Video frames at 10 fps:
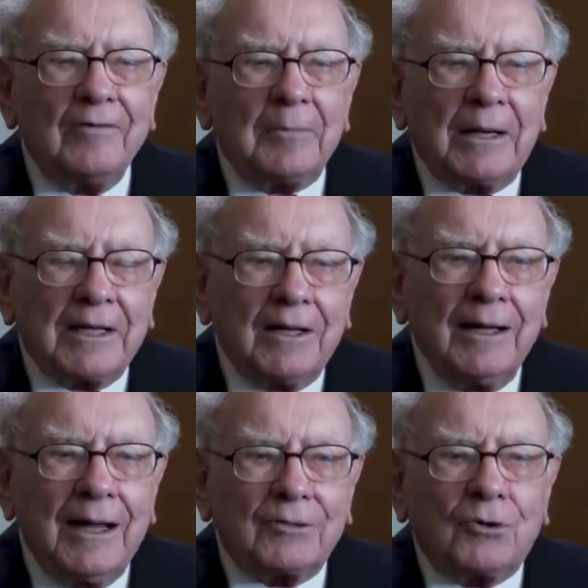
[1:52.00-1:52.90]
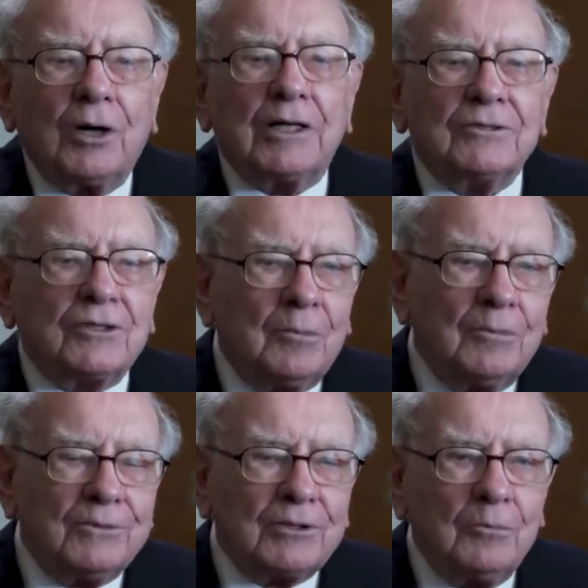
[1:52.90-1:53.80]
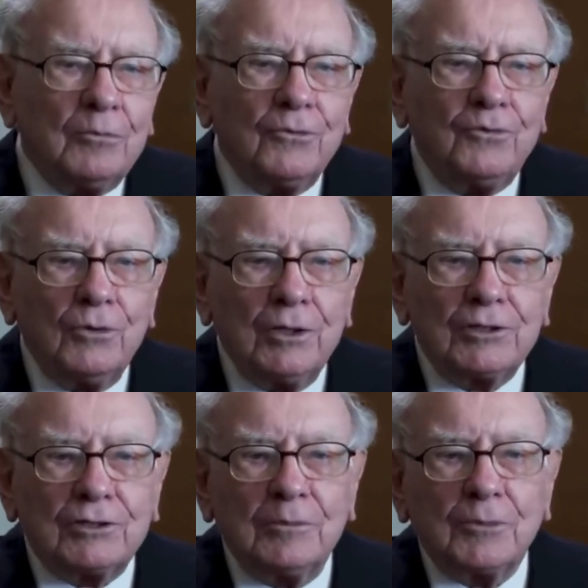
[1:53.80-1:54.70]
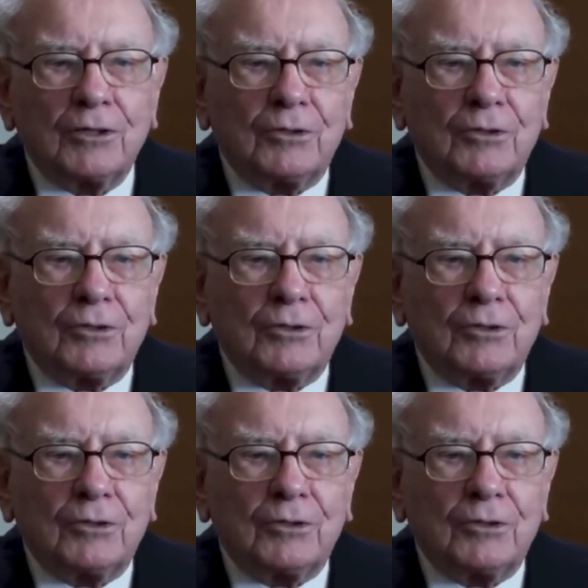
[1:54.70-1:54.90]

Everybody got caught in. Some were foolish, some were